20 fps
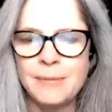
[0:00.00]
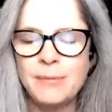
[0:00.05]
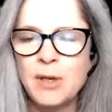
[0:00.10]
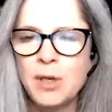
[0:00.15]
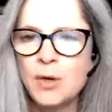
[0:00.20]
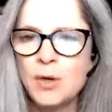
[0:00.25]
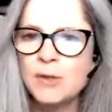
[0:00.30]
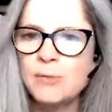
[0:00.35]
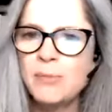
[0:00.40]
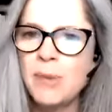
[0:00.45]

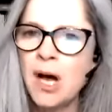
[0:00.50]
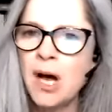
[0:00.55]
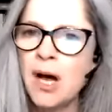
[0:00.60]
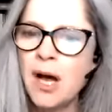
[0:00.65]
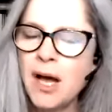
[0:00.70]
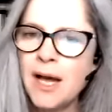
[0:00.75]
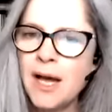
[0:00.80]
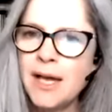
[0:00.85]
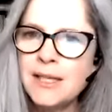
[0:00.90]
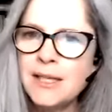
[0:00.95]
Because
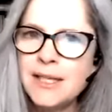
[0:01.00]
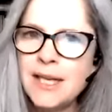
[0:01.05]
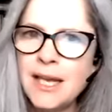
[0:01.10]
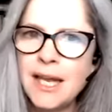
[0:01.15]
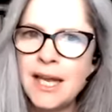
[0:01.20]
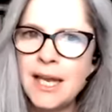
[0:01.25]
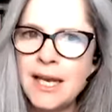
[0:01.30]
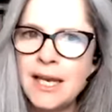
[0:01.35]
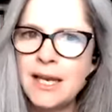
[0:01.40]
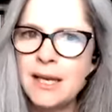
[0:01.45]
behind
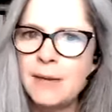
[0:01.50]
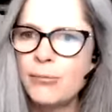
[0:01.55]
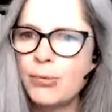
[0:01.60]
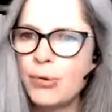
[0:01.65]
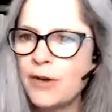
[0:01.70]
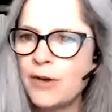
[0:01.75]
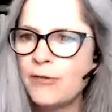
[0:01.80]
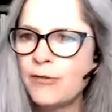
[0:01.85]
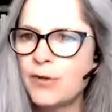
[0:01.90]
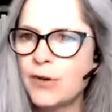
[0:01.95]
any
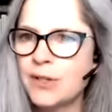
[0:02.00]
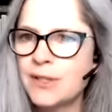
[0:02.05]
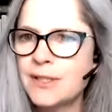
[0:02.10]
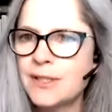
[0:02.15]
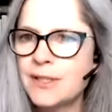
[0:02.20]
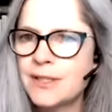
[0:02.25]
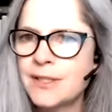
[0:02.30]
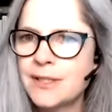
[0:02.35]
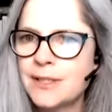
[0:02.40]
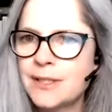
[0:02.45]

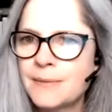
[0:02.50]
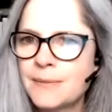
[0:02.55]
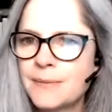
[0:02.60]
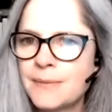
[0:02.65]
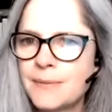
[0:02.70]
preference